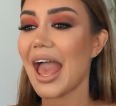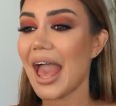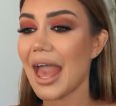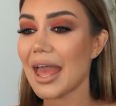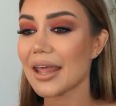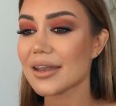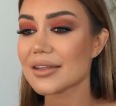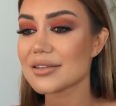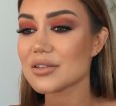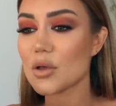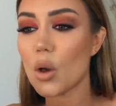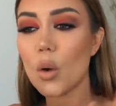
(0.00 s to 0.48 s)

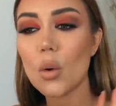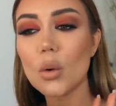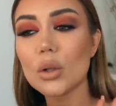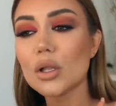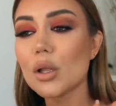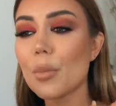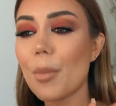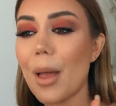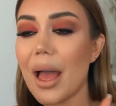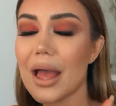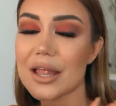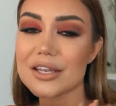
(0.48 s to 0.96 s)
And it's
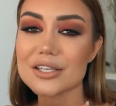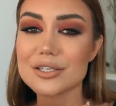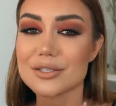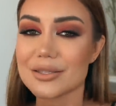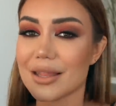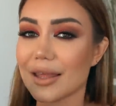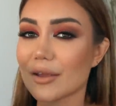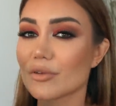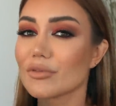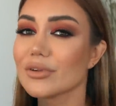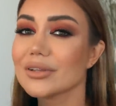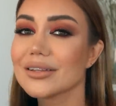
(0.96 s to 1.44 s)
all about
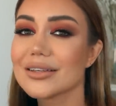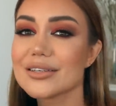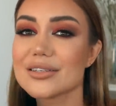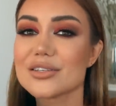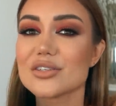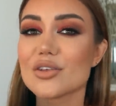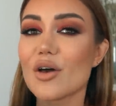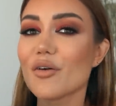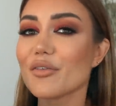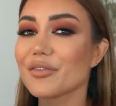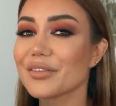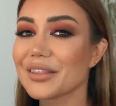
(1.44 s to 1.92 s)
just like really
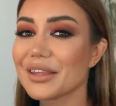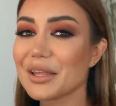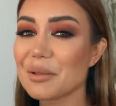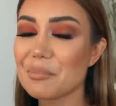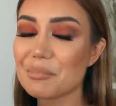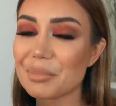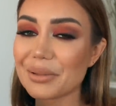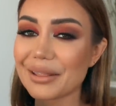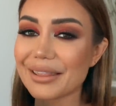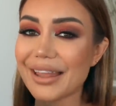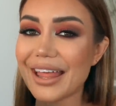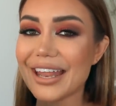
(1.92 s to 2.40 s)
softly
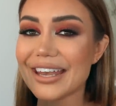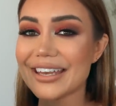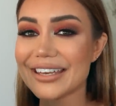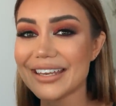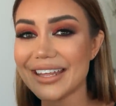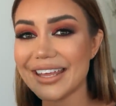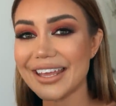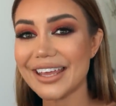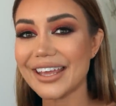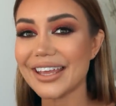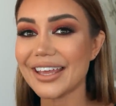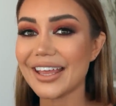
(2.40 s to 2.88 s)

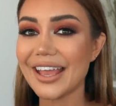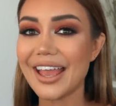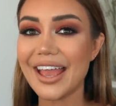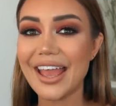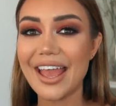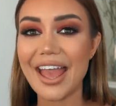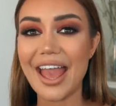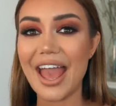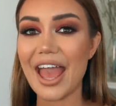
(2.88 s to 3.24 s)
blending